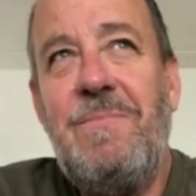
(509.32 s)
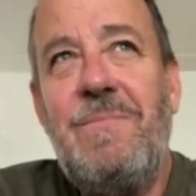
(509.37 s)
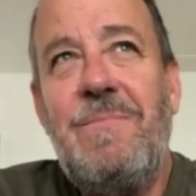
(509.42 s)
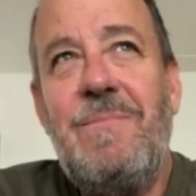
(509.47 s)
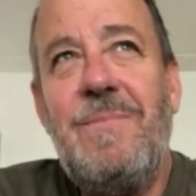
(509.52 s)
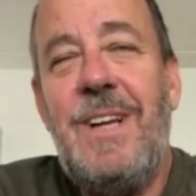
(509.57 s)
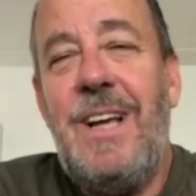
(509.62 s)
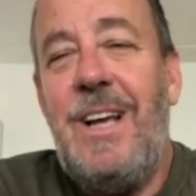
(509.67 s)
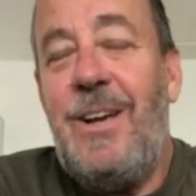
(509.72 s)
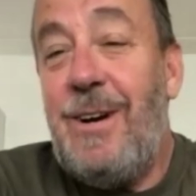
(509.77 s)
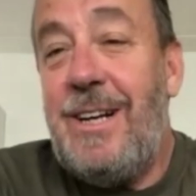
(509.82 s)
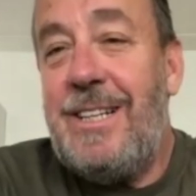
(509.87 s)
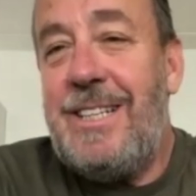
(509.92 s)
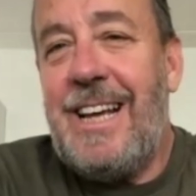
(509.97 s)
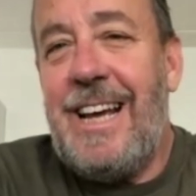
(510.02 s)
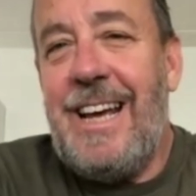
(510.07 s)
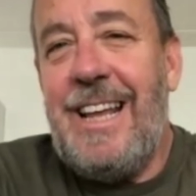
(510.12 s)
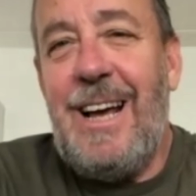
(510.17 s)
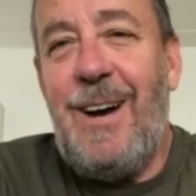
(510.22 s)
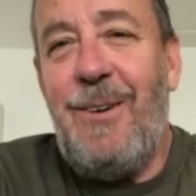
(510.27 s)
You had to
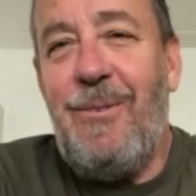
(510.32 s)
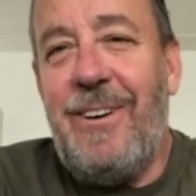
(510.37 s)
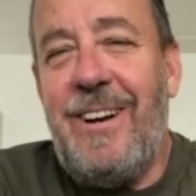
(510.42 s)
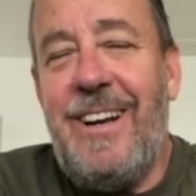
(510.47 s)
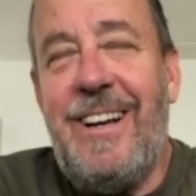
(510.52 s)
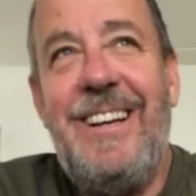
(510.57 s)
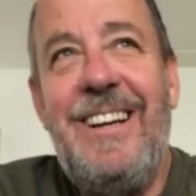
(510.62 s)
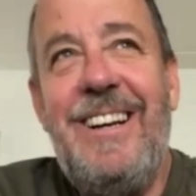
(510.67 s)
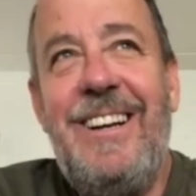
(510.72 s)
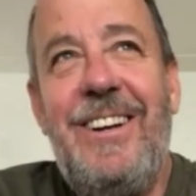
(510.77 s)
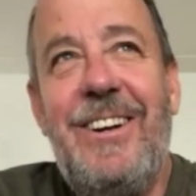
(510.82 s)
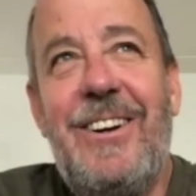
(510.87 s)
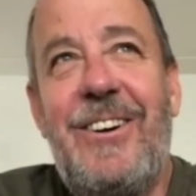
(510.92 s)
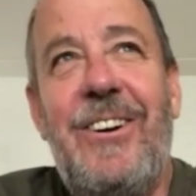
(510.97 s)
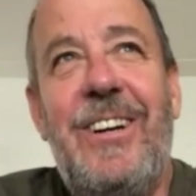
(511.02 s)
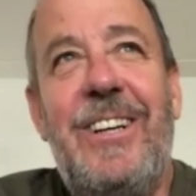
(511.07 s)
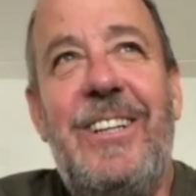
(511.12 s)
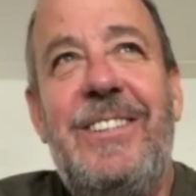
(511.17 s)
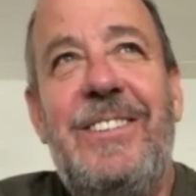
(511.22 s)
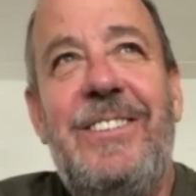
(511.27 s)
get that one in, didn't you,
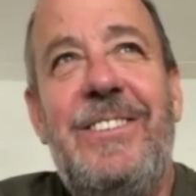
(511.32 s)
Chris?